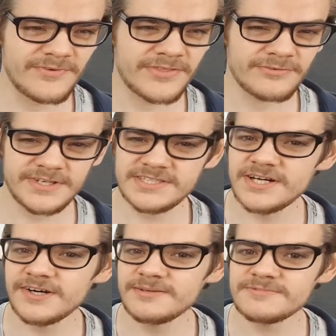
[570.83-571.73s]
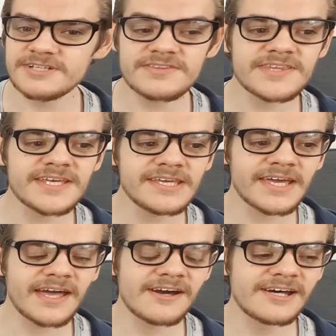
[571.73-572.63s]
3 times, I think.
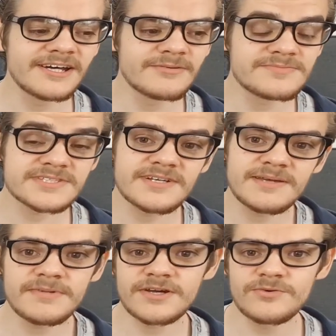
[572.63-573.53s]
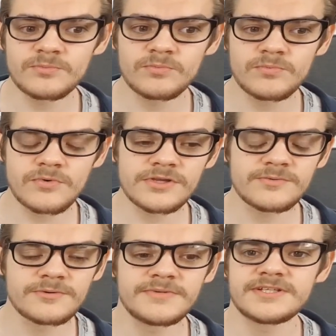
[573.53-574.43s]
So let me know what you
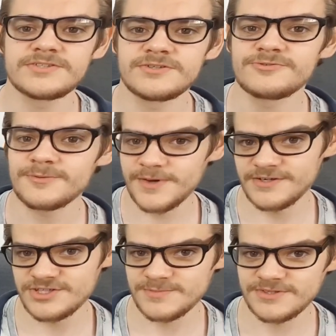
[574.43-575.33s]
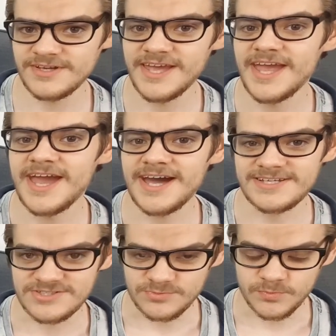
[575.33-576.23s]
want me to do for a punishment
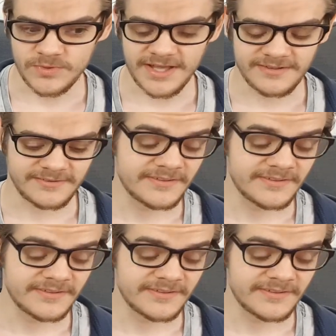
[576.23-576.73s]
as well.